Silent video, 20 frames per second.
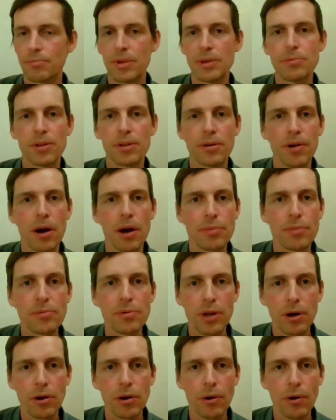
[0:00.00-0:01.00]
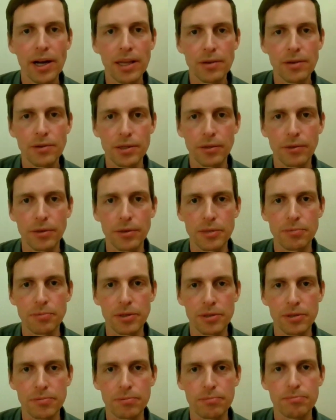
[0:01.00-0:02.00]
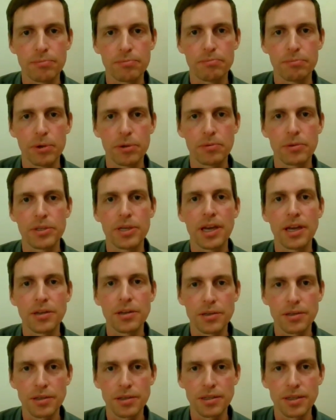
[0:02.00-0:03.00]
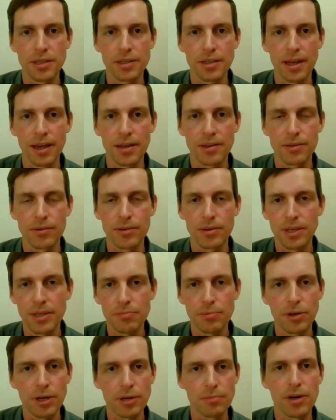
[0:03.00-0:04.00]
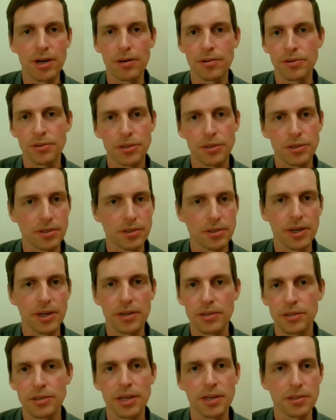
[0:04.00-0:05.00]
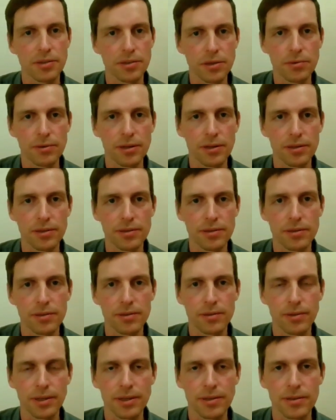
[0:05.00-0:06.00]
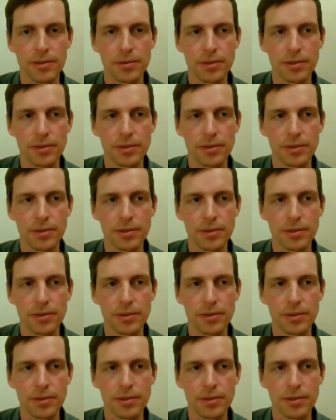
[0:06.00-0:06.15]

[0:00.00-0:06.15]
People are already using CRISPR to put changes in DNA, and so the deep learning model is just a way to suggest new ones, right?